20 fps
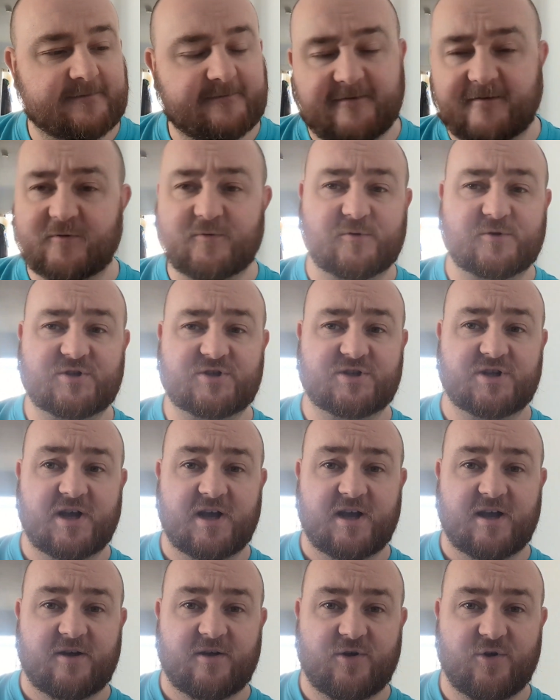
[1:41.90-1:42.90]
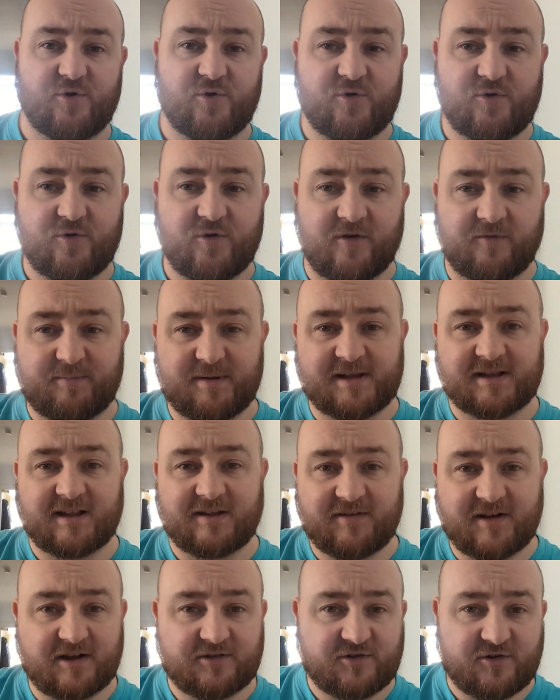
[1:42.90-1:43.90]
For those who have been
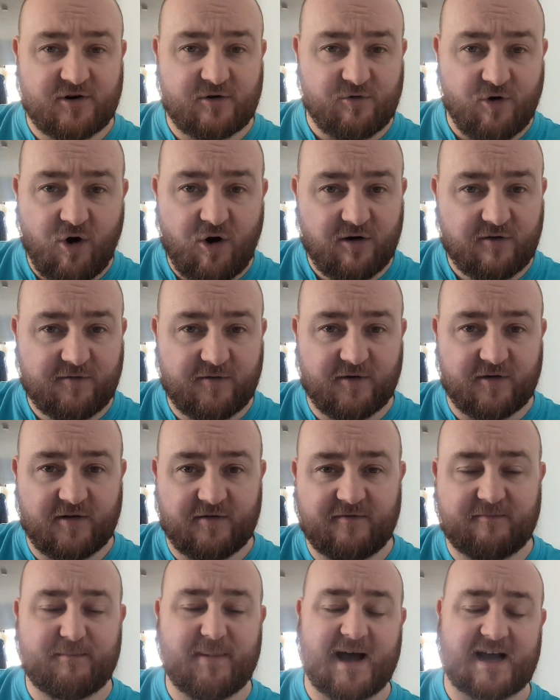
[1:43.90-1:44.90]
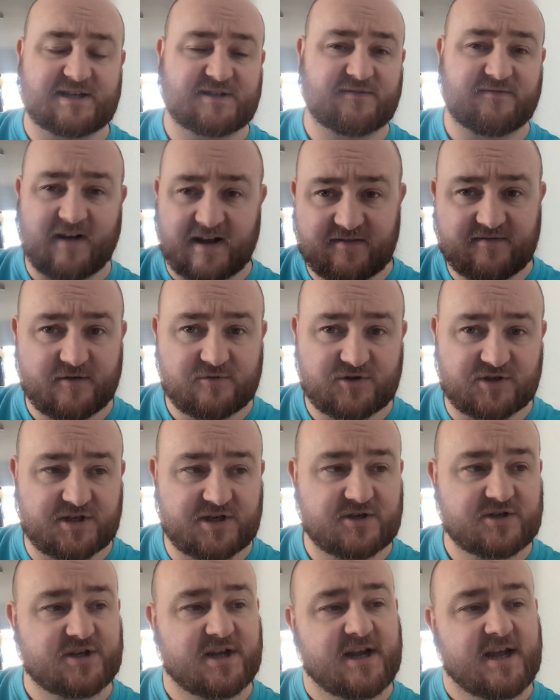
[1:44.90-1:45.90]
living under a rock for the past 5,000
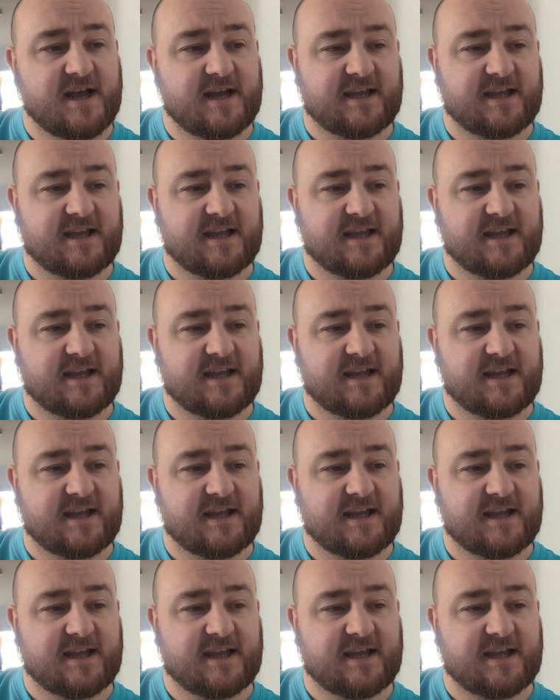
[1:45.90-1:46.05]
years,